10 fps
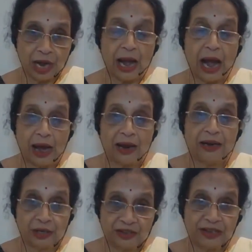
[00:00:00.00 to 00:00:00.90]

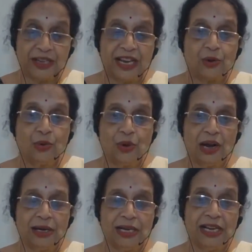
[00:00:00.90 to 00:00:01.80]
heart, Hridaya
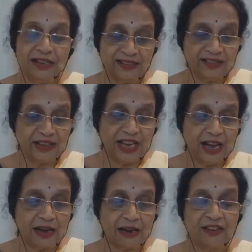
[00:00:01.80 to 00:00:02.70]
Guha, in this
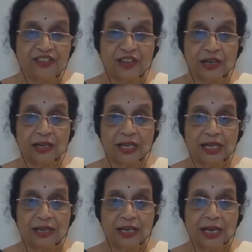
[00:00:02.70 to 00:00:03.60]
Hridaya Kasha,
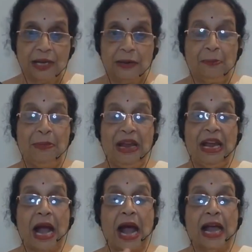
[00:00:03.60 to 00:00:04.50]

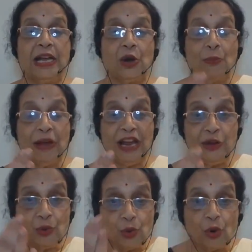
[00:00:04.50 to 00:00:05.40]
may
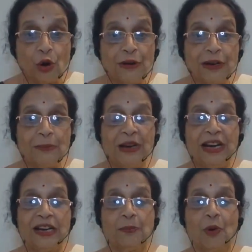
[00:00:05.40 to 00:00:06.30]
you
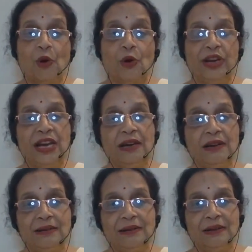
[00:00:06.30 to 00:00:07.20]
contemplate upon
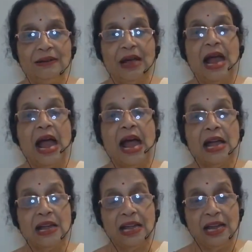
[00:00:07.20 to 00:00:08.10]
it
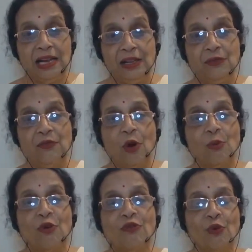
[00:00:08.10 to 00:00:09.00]
in the
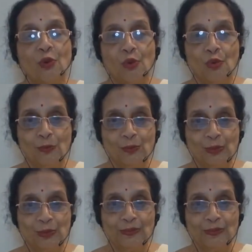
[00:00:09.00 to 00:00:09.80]
form of Om.